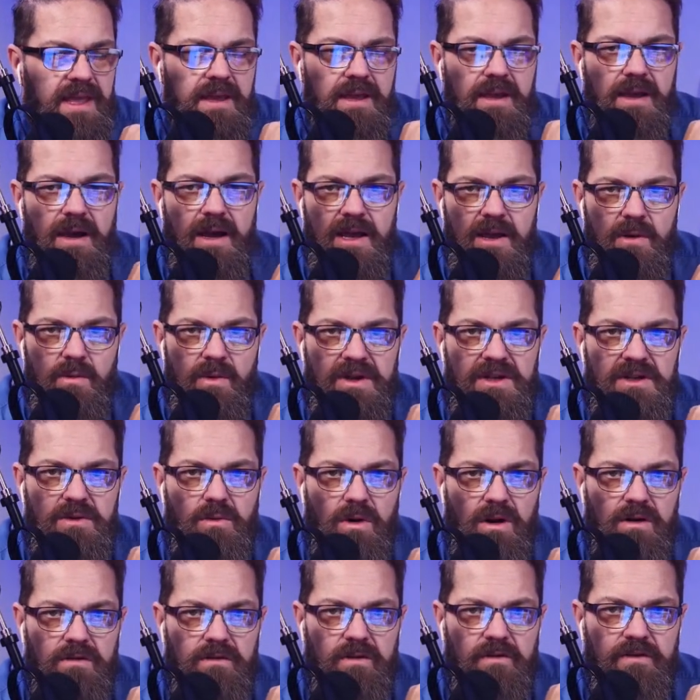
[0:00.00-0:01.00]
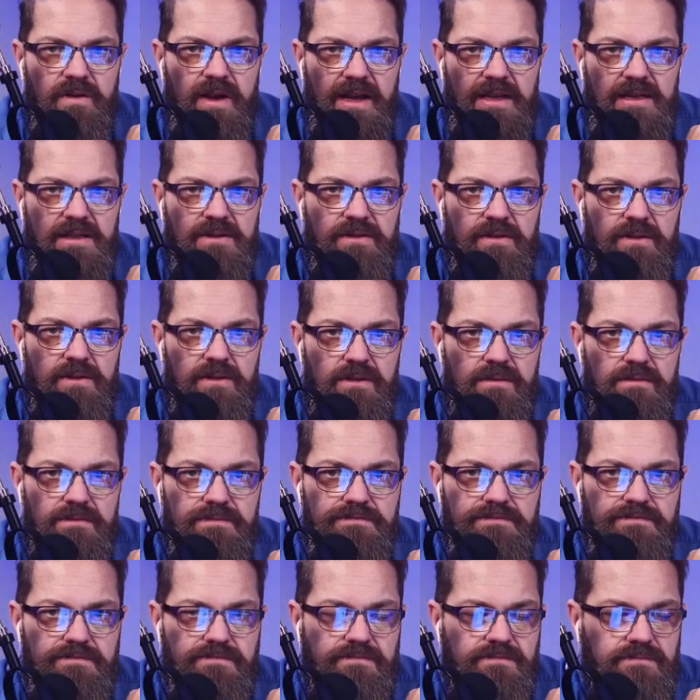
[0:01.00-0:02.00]
he went to work for fast food.
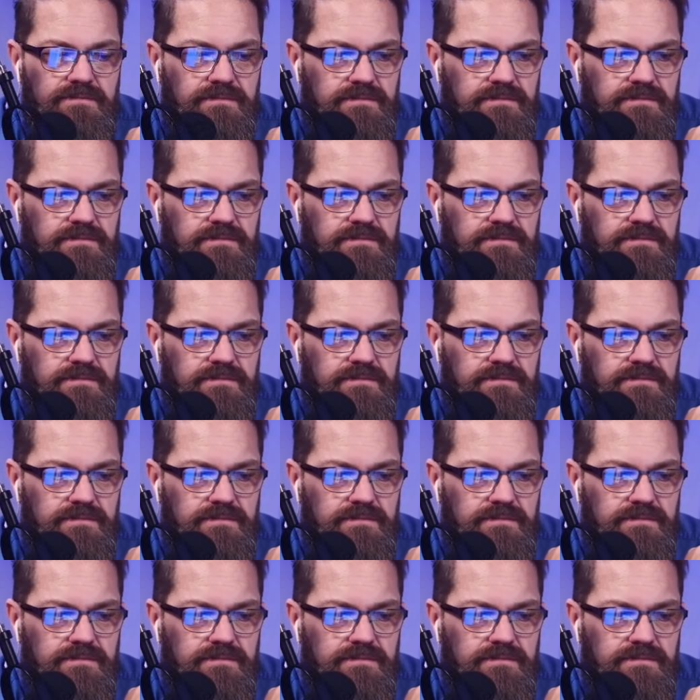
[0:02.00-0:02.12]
